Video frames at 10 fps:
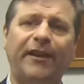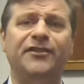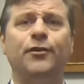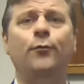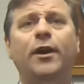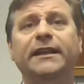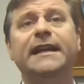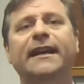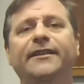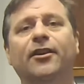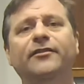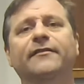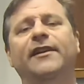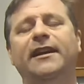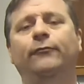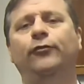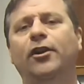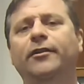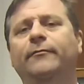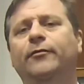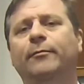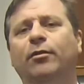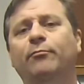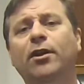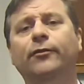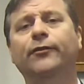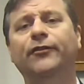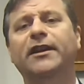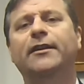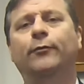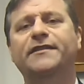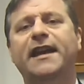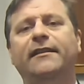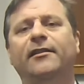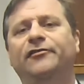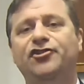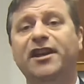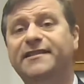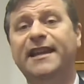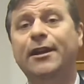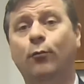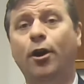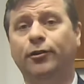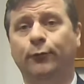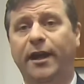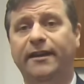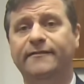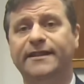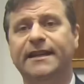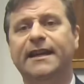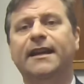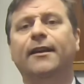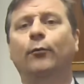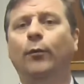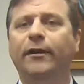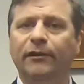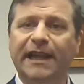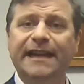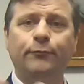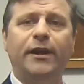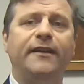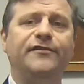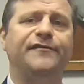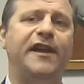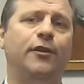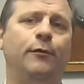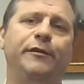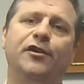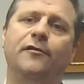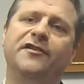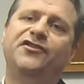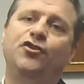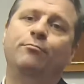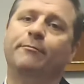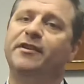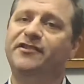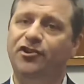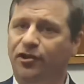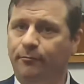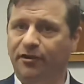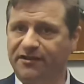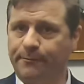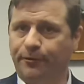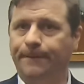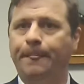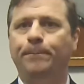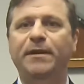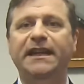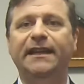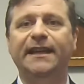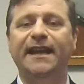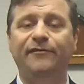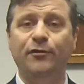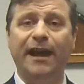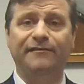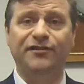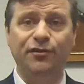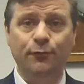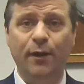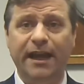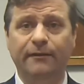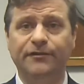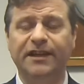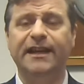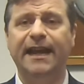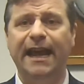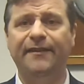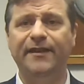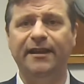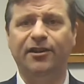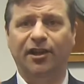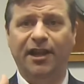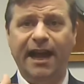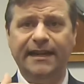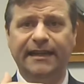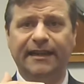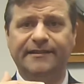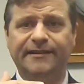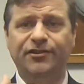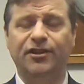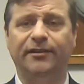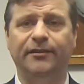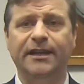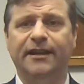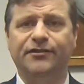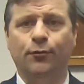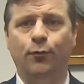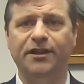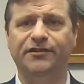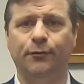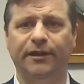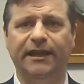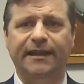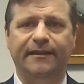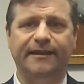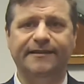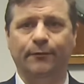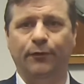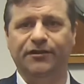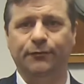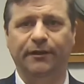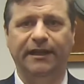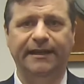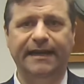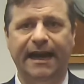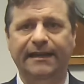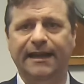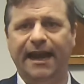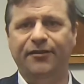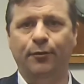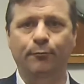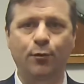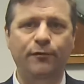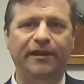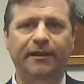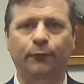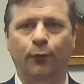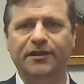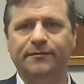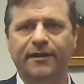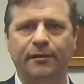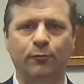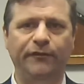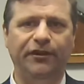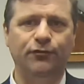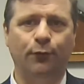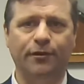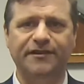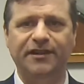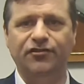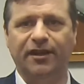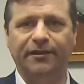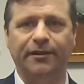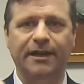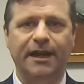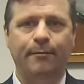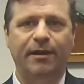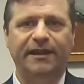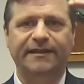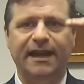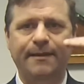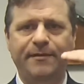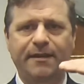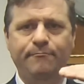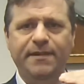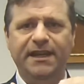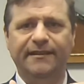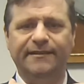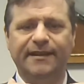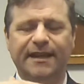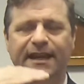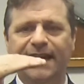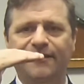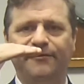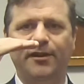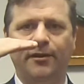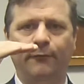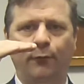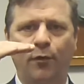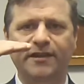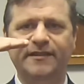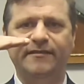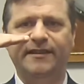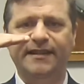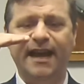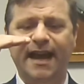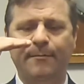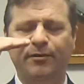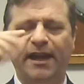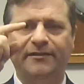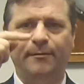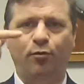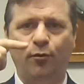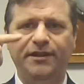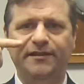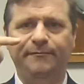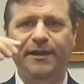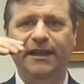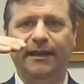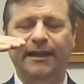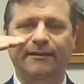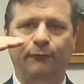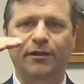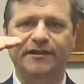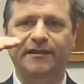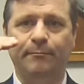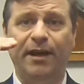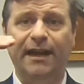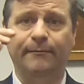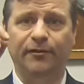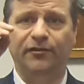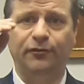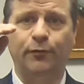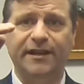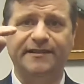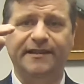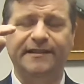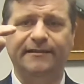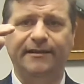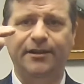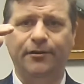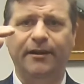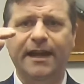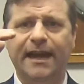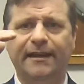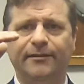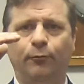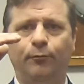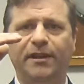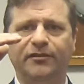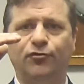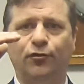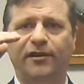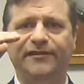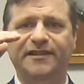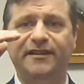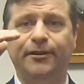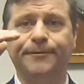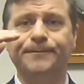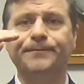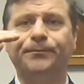And so what Young, Young proposed was that just like water waves, light waves follow what we call the superposition principle, meaning if you have two waves and they collide against each other. So one's going like this and one's going like that, and they're moving one's they're moving towards each other. By the time they meet, if they're one's at the top at the point of meeting and one's at the bottom, the crest is at the here and the and the trough is here,